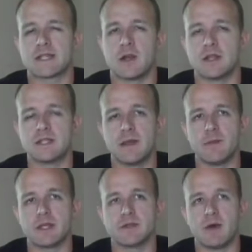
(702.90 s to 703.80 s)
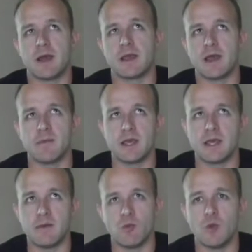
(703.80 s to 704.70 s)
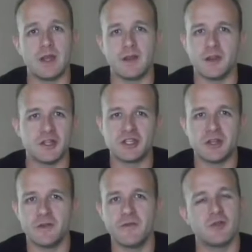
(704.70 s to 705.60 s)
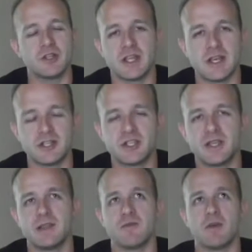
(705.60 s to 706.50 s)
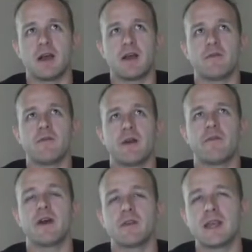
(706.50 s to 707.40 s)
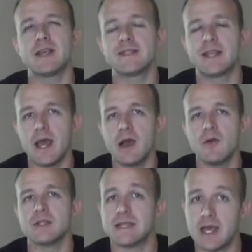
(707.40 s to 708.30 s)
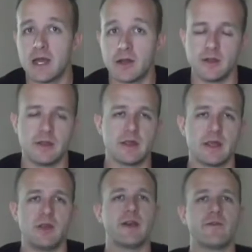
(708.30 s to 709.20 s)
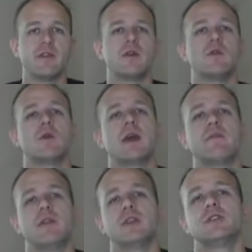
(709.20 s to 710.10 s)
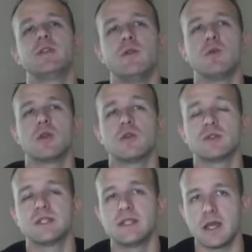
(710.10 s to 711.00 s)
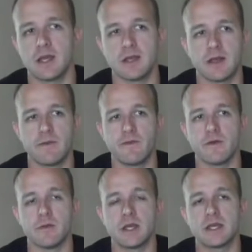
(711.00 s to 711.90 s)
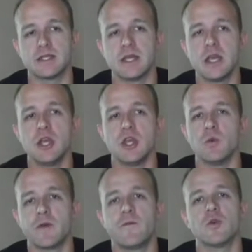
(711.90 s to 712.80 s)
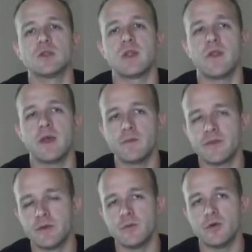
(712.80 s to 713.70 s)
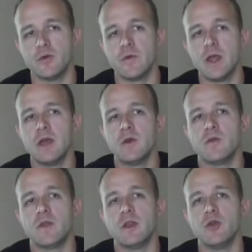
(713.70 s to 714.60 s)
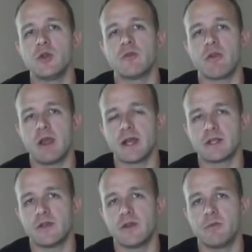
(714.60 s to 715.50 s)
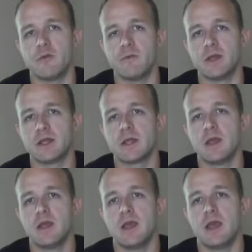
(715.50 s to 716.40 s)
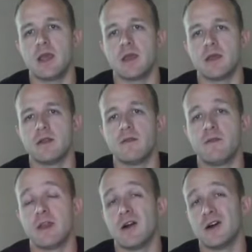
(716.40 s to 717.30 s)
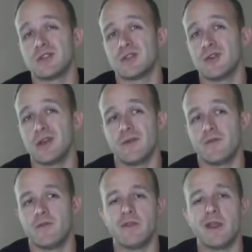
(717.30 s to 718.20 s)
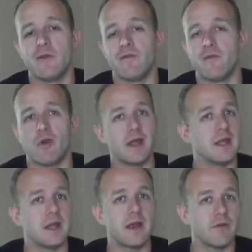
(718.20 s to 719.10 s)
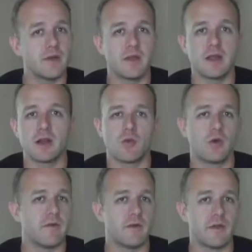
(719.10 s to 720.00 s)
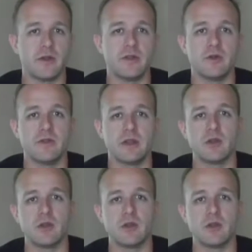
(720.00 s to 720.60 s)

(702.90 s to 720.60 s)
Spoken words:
But it's hard to say because I kept winning initiative, which I found against Tau is not a good thing. You definitely don't want to have initiative. You want to go second, I feel, because you want to force them to move, then you can react to their movement, and then also if they're readied everything or whatever